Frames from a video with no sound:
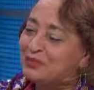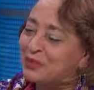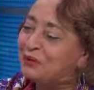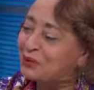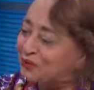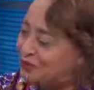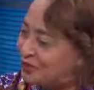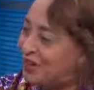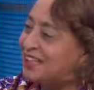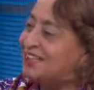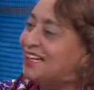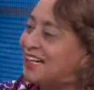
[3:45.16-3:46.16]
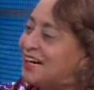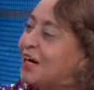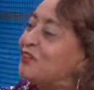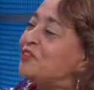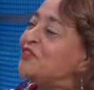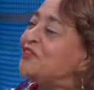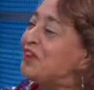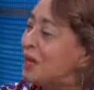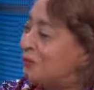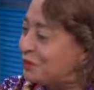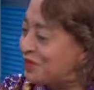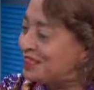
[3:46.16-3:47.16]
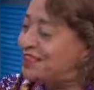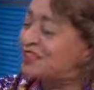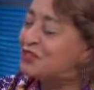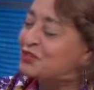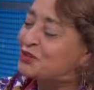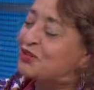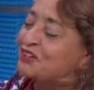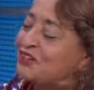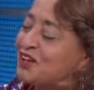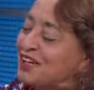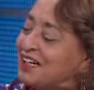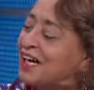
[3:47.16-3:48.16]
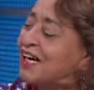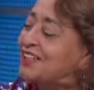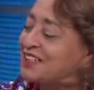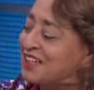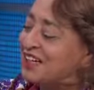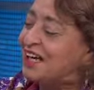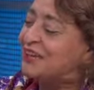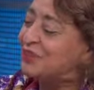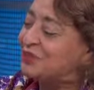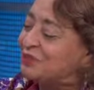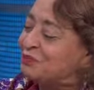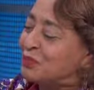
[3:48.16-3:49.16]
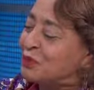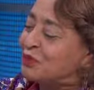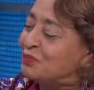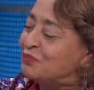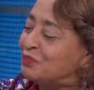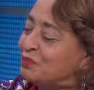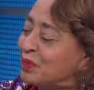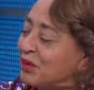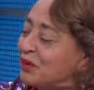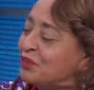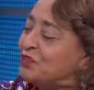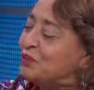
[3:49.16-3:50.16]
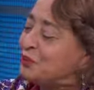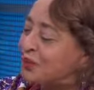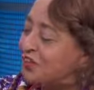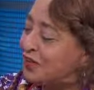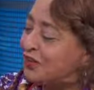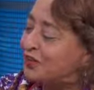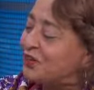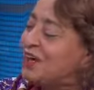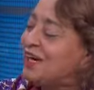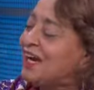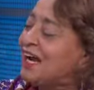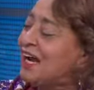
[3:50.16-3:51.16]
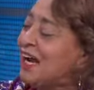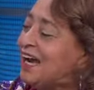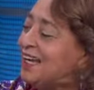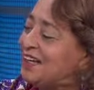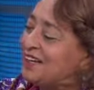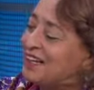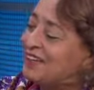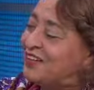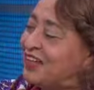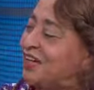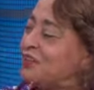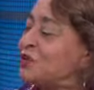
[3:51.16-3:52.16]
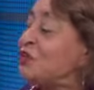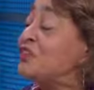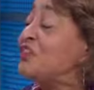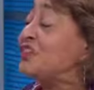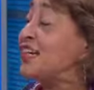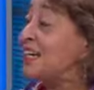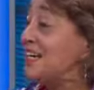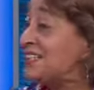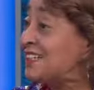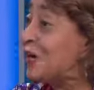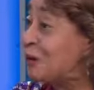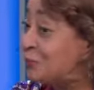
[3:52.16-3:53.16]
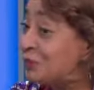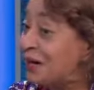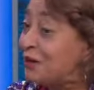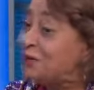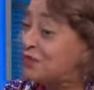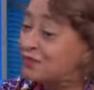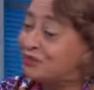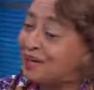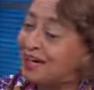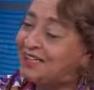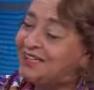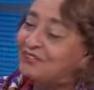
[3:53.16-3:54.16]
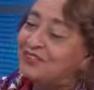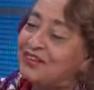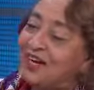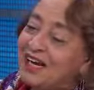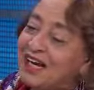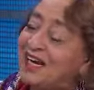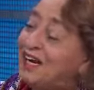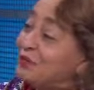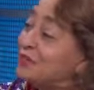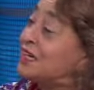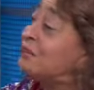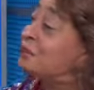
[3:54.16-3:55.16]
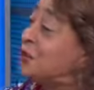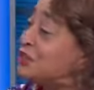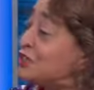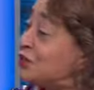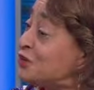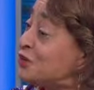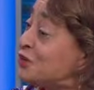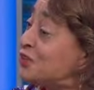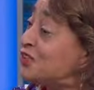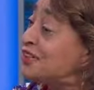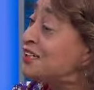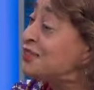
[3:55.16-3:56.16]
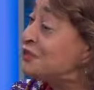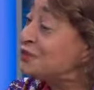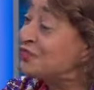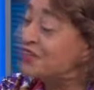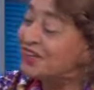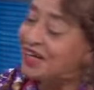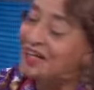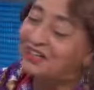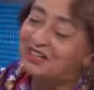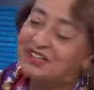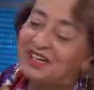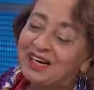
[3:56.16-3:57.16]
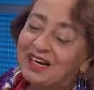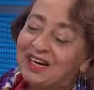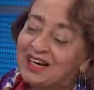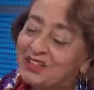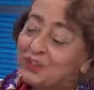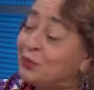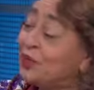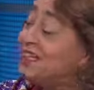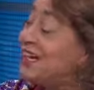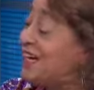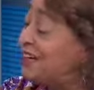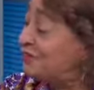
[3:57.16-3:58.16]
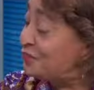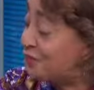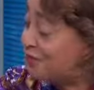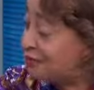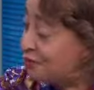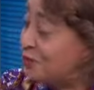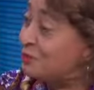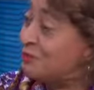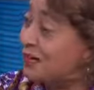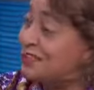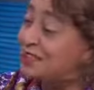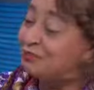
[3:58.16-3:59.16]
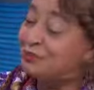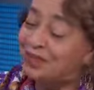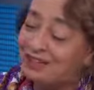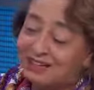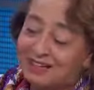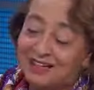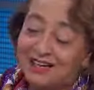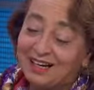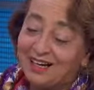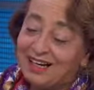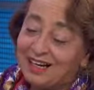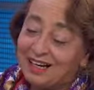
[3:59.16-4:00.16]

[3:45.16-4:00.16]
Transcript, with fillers: but yeah. we were friendly, and our families uh, sort of uh, got us together. Yeah. Both parents knew each other, and uh, they sort of set us up. I was right. at Radcliffe, and he was at Boston University School of Theology. So we dated for several months, but. Yeah. Uh,